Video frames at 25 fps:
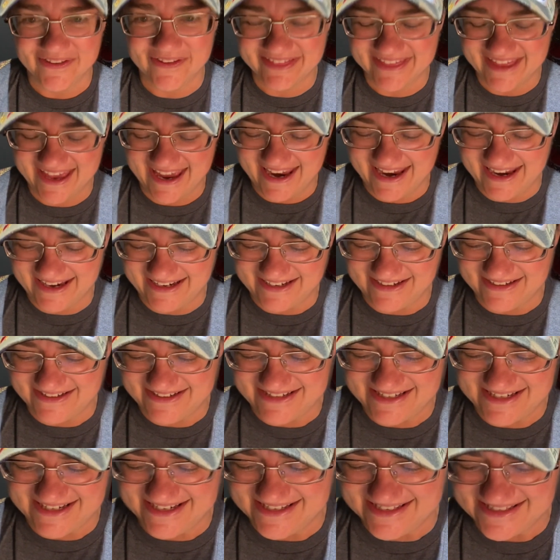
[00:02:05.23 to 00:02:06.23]
Thank you,
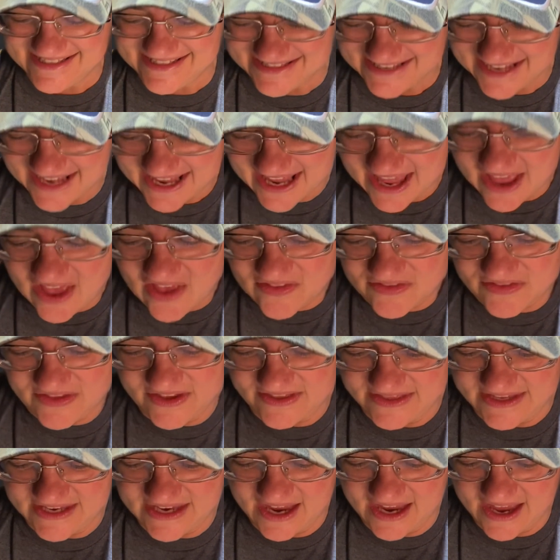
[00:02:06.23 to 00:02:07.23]
Jesus.
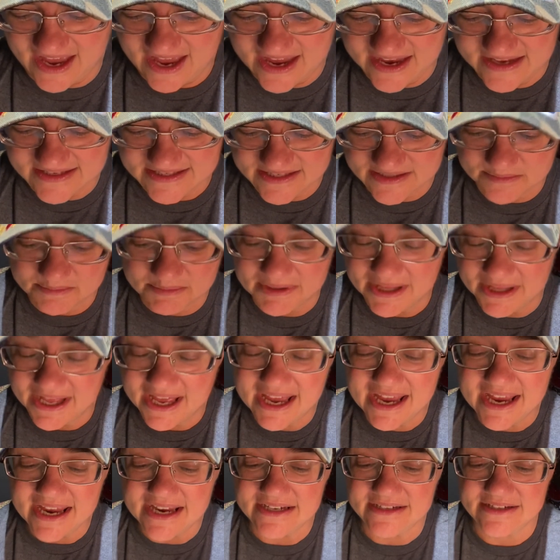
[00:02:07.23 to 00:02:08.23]
Then the eyes of the
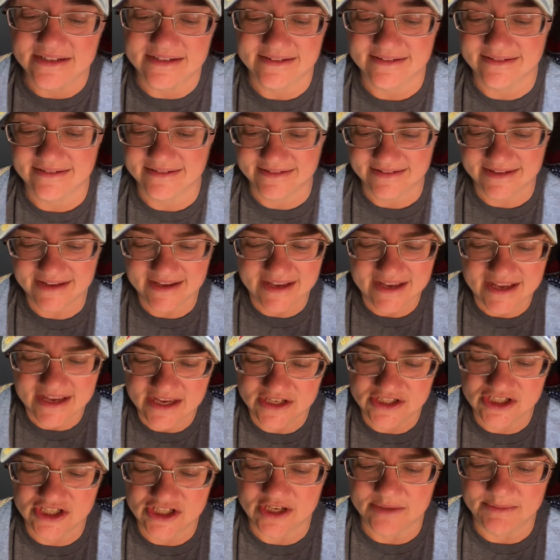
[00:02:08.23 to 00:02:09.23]
blind
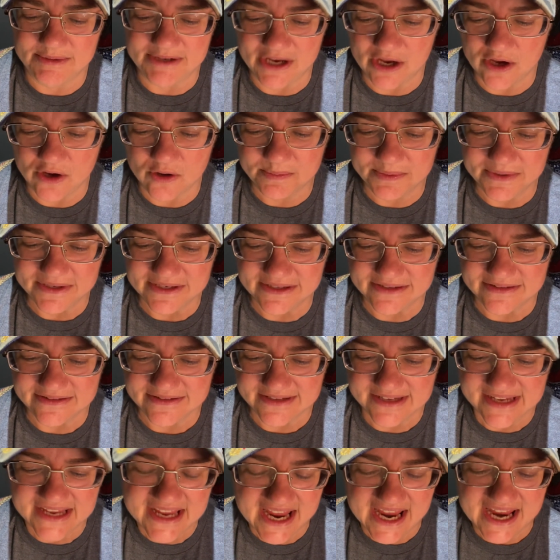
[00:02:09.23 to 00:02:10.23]
shall be opened,
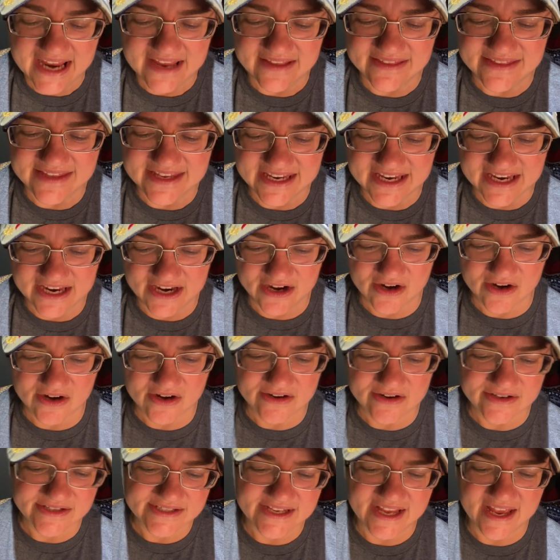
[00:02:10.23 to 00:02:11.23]
and the
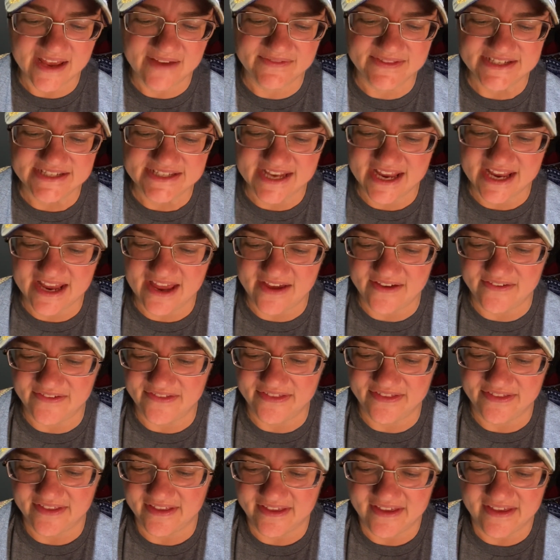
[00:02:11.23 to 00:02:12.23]
ears of the deaf
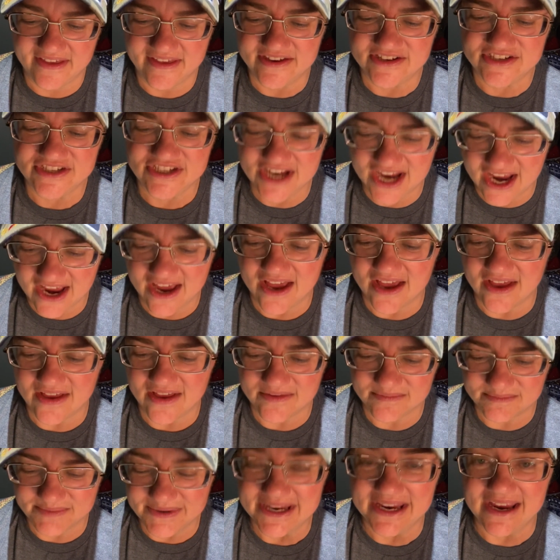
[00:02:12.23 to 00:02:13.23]

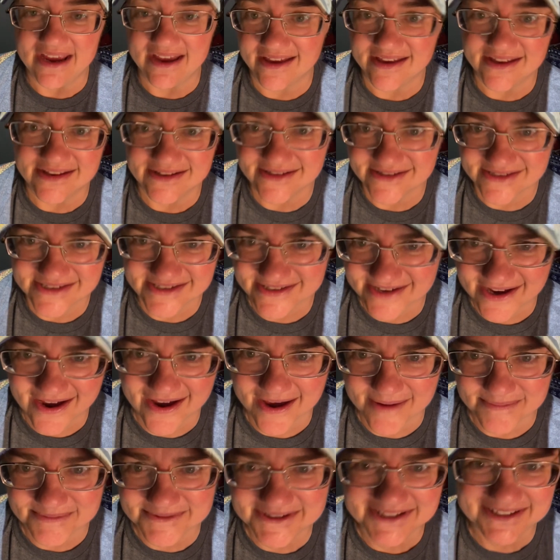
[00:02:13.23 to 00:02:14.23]
shall be
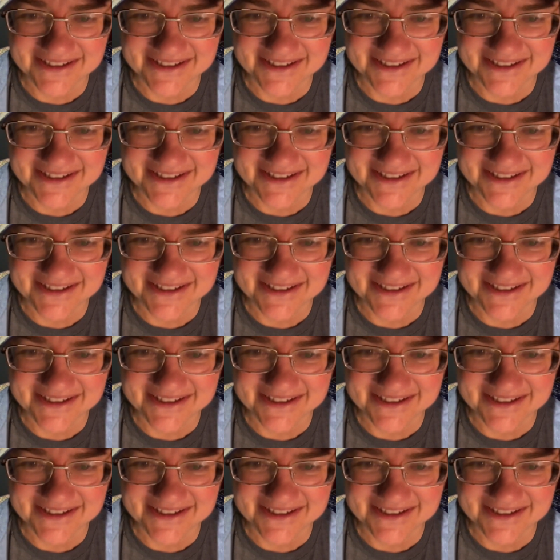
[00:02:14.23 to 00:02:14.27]
unstopped.